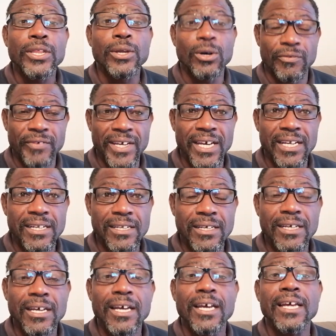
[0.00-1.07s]
Don't forget,
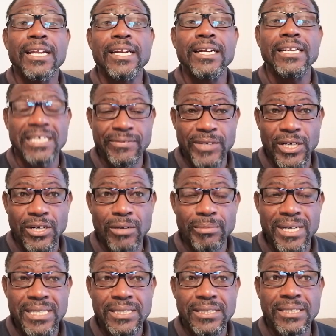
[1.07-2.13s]
leave your
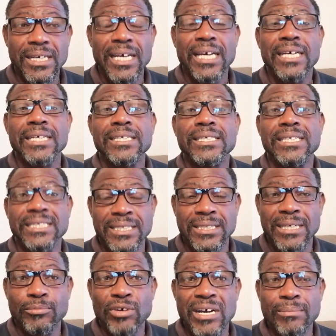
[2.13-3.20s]
comments. This
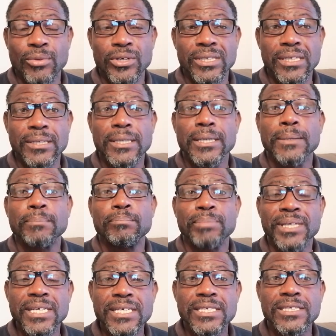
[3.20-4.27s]
is a boy Bunny.
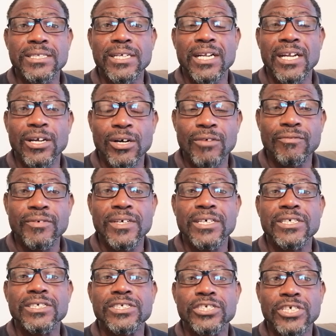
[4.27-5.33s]
Peace, love,
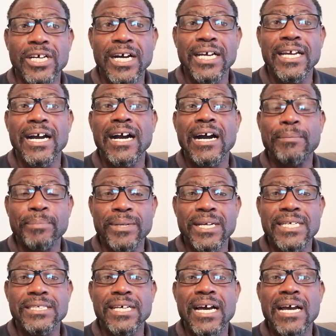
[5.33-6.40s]
joy,
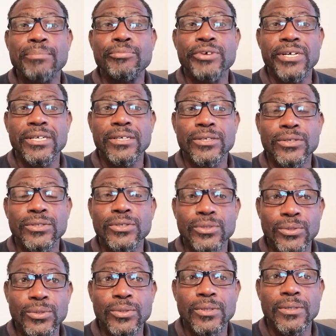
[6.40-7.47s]
happiness I bring to
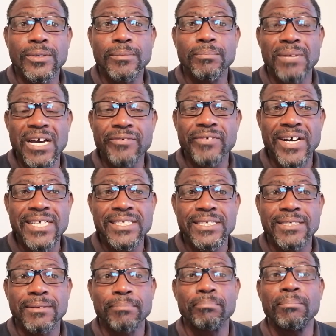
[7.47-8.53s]
you, my
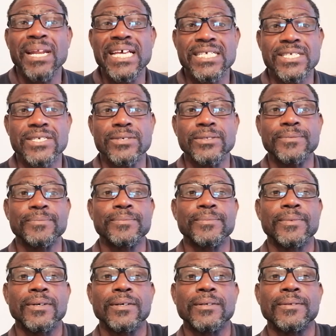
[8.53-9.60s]
fans. Bless you.
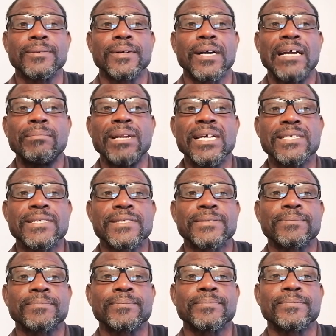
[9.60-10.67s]
God
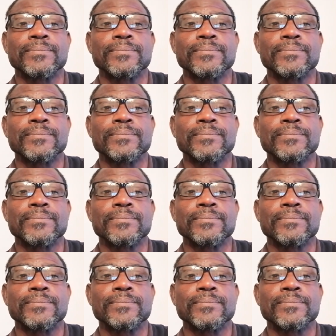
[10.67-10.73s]
bless.